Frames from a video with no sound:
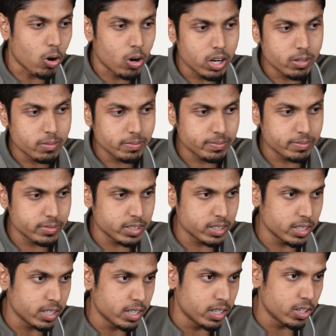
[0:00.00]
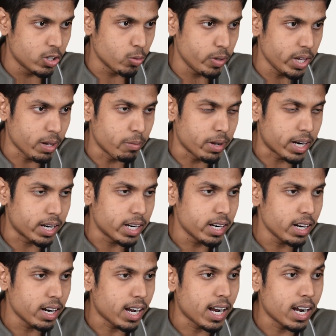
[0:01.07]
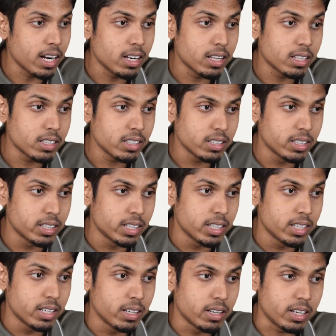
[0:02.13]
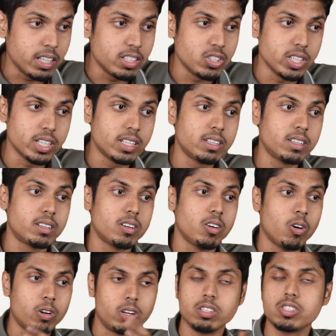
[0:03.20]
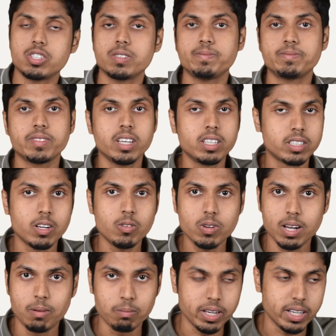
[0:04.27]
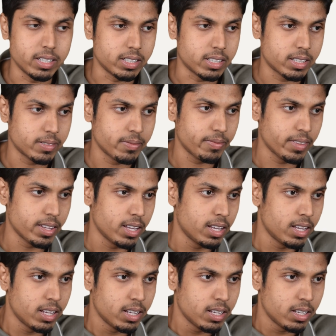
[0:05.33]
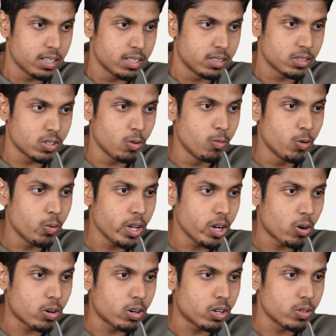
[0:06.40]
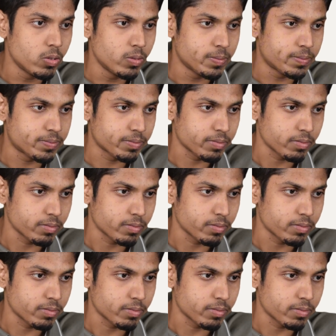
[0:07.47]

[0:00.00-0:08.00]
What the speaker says: column to be abandoned, and the region orange is now completed. So moving on to